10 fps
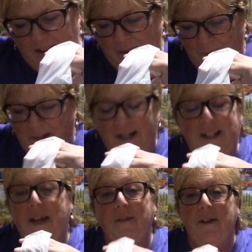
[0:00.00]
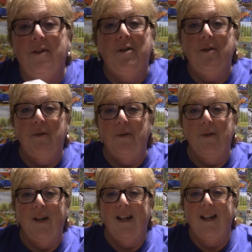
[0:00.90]
oh, I never knew
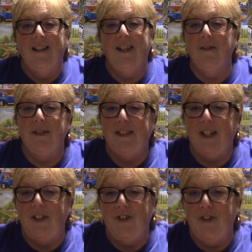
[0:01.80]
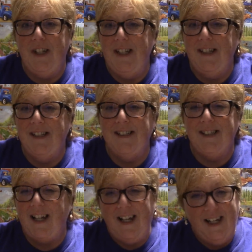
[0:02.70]
there was such thing, because
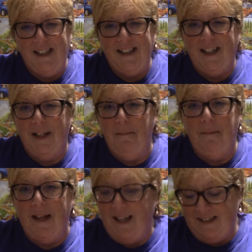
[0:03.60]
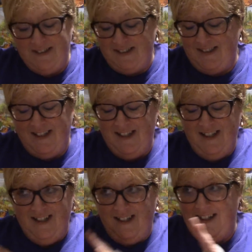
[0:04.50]
I hate taking
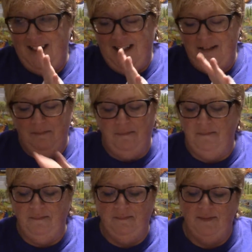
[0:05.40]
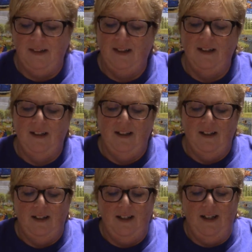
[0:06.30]
baths. I hate them.
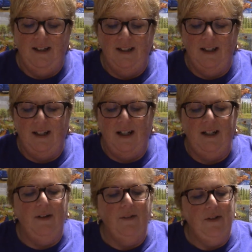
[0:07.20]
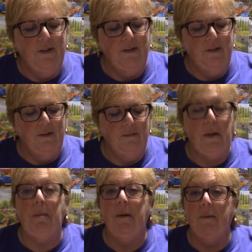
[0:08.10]
And I never knew,
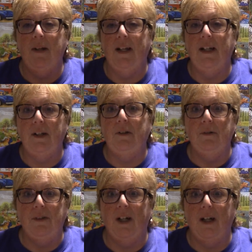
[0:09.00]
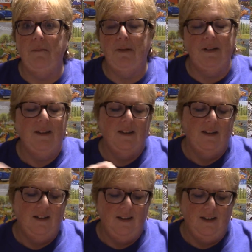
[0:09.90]
maybe when I get a new tub
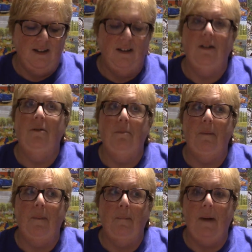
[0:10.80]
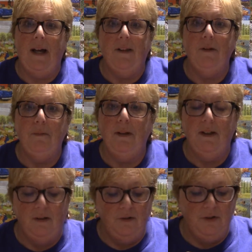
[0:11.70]
and new bathroom
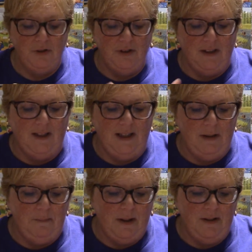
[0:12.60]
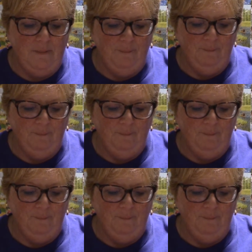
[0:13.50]
enclosure, I'll like it better.